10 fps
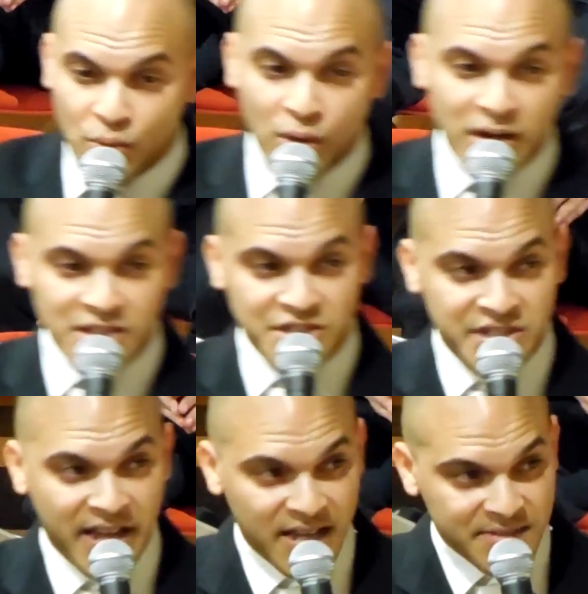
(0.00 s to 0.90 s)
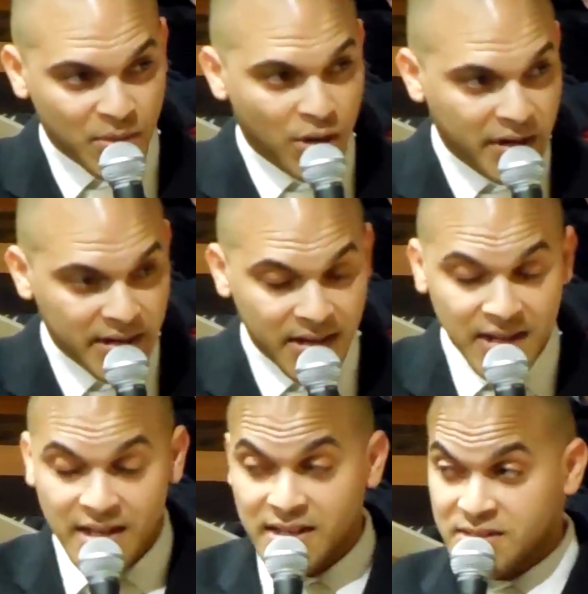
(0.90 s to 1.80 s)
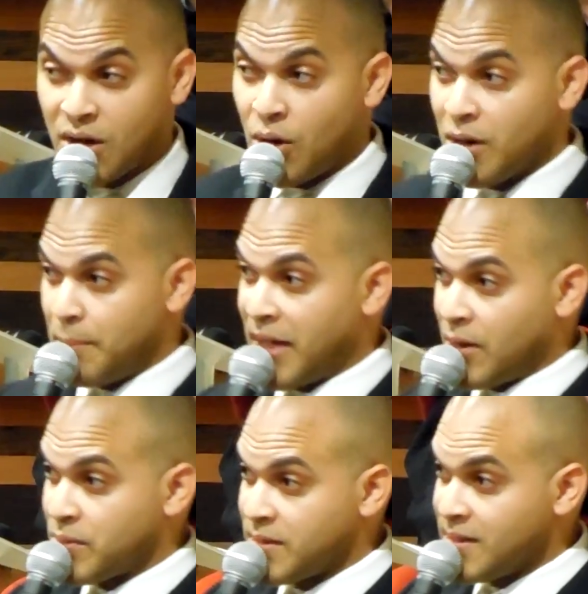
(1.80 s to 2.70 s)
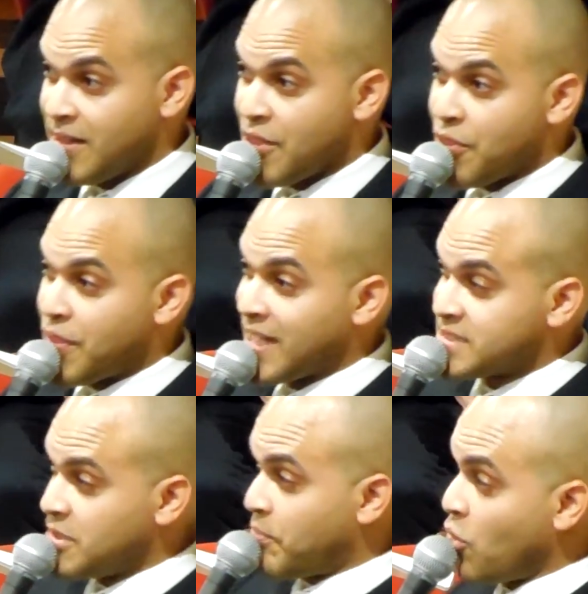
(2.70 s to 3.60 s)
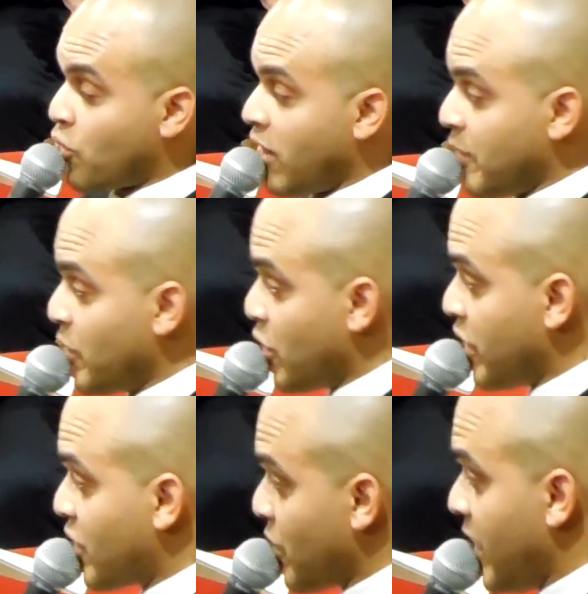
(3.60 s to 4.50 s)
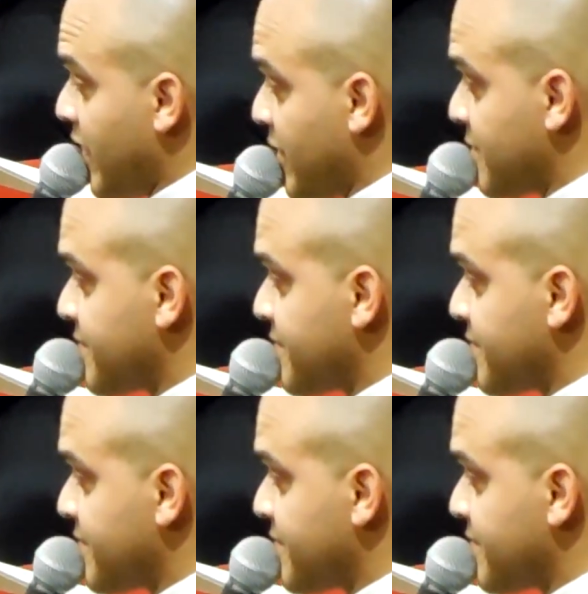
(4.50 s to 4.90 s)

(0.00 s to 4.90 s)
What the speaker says: New Orleans jazz market is all about. That's the program that we're going to create.